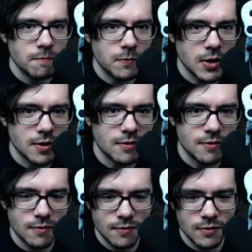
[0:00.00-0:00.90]
But,
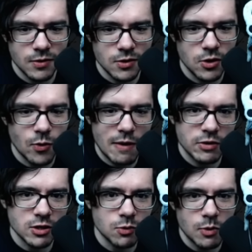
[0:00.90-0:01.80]

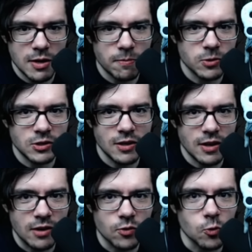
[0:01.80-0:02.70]
having a 20%
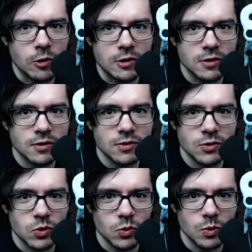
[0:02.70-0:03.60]
increase
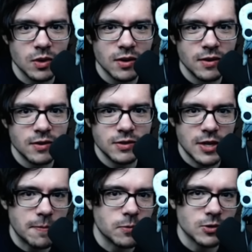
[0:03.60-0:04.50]
to
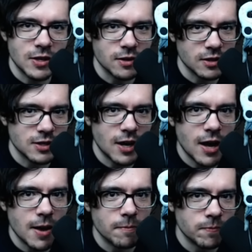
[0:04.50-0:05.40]
10% of the
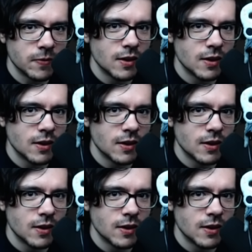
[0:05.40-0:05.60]
time,